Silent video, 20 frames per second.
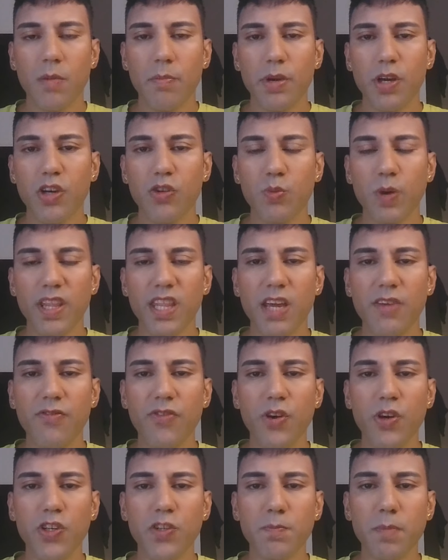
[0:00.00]
Because when they
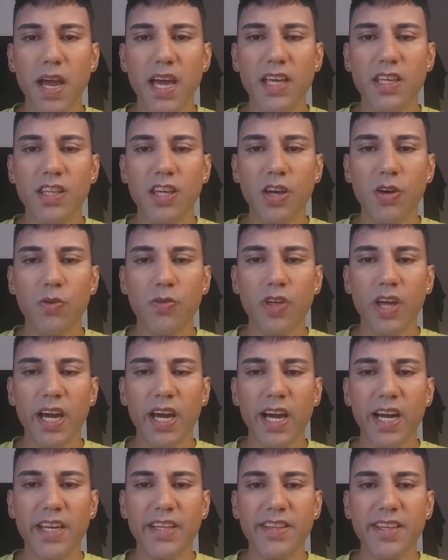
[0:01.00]
first met you, they
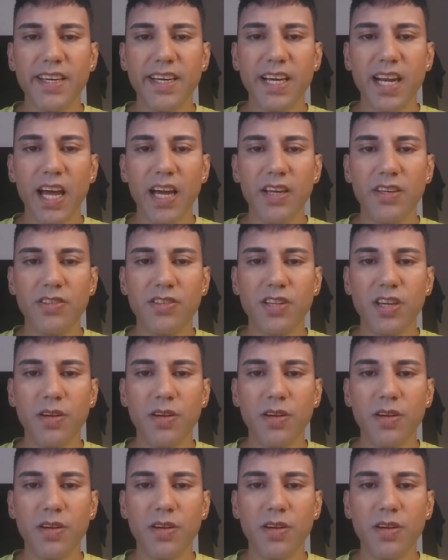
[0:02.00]
idealized